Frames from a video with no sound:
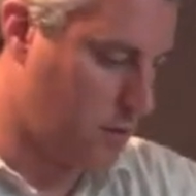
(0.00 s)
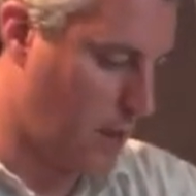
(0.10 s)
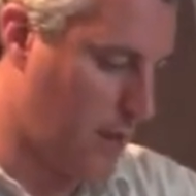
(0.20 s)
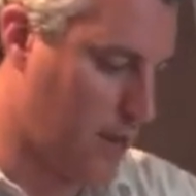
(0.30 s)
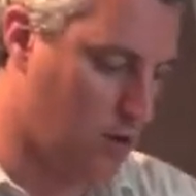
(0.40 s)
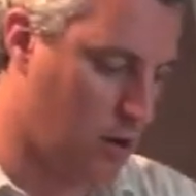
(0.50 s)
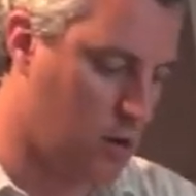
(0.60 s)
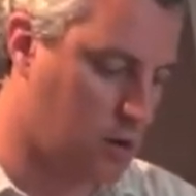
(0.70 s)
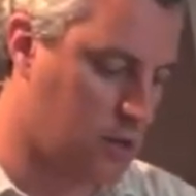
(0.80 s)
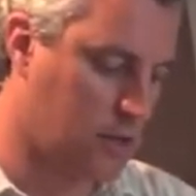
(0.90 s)
And they're
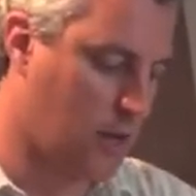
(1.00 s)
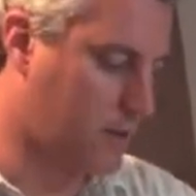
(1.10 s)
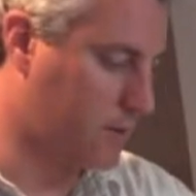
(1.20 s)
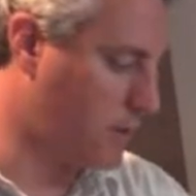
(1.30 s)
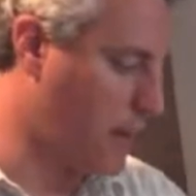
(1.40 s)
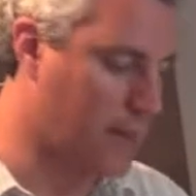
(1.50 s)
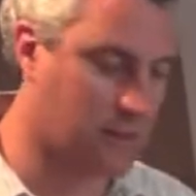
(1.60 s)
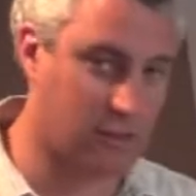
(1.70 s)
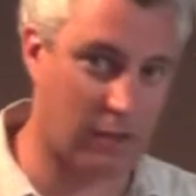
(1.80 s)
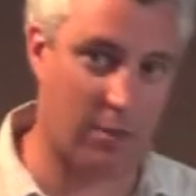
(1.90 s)
all connected at
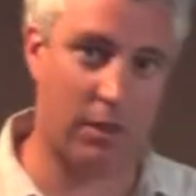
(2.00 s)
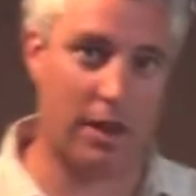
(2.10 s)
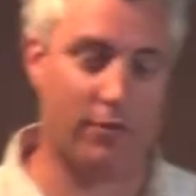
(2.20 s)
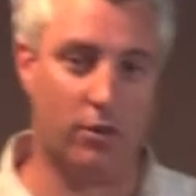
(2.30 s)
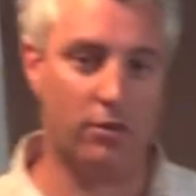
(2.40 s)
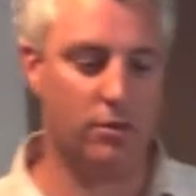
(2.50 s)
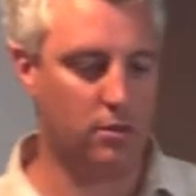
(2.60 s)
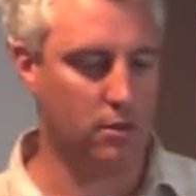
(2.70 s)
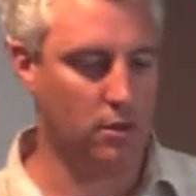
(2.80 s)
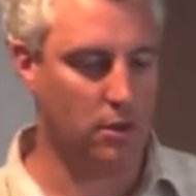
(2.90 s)
the same level.
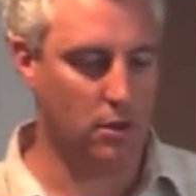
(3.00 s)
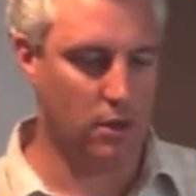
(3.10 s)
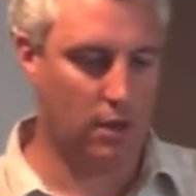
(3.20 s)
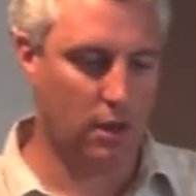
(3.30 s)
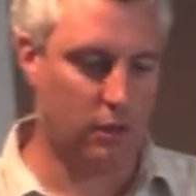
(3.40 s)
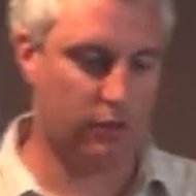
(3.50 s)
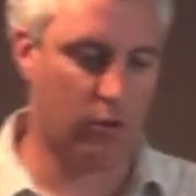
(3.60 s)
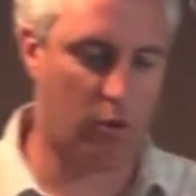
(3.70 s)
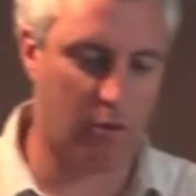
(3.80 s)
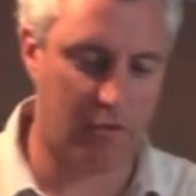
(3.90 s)
So
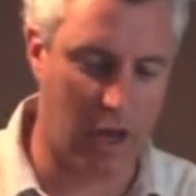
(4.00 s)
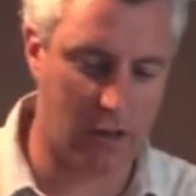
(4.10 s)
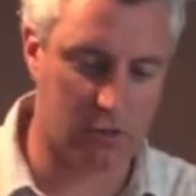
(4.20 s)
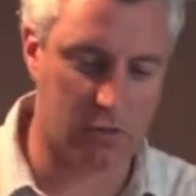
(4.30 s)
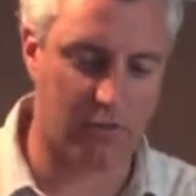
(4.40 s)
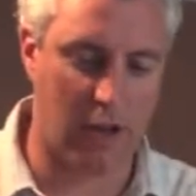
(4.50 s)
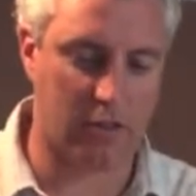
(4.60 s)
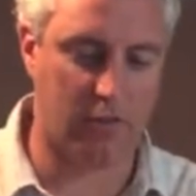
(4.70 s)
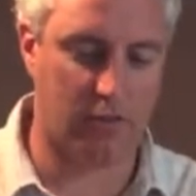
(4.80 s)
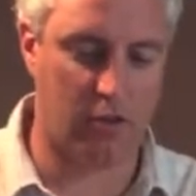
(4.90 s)
what we've got is we've got
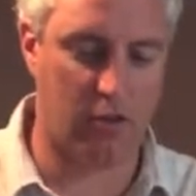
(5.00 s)
the two